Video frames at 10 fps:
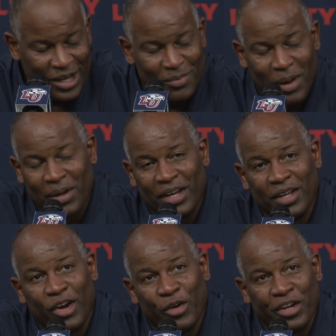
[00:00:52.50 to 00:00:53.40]
maybe in
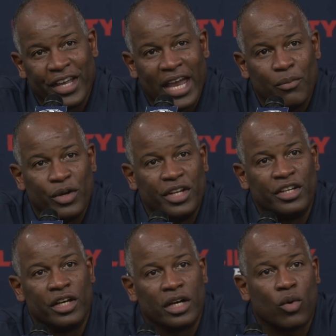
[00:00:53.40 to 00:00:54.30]
the early in the game we
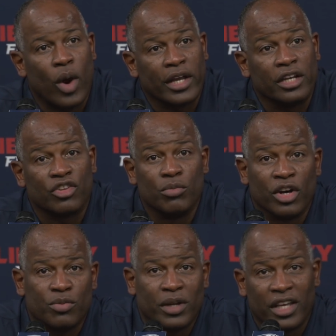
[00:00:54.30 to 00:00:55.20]
didn't uh, quite get as
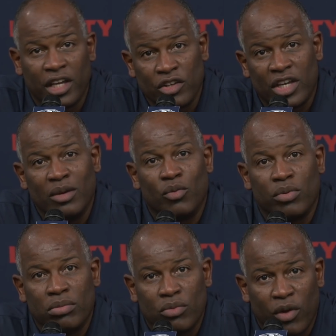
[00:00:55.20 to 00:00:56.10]
much, but again, you keep
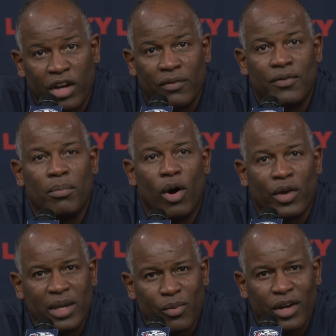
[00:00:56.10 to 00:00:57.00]
running the
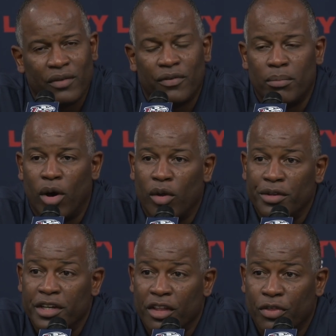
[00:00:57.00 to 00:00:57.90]
football, keep running the football,
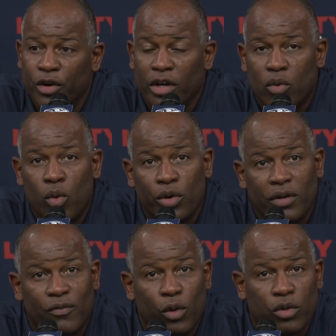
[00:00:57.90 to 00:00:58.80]
and then the third quarter,
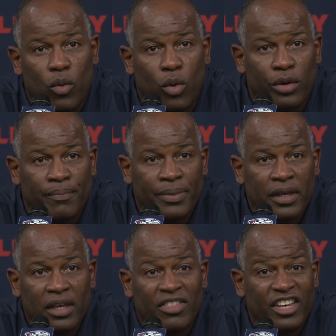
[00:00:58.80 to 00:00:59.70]
the fourth quarter,
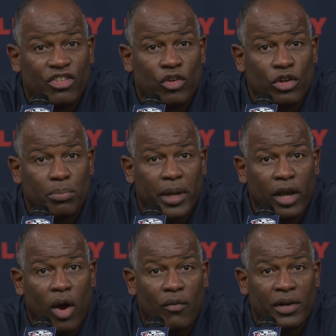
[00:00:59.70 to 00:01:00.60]
things start to
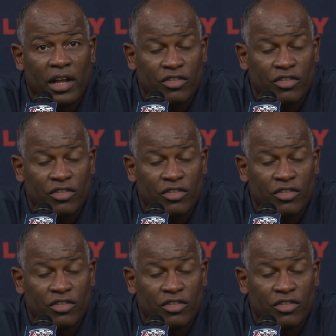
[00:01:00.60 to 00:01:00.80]
pay off, and I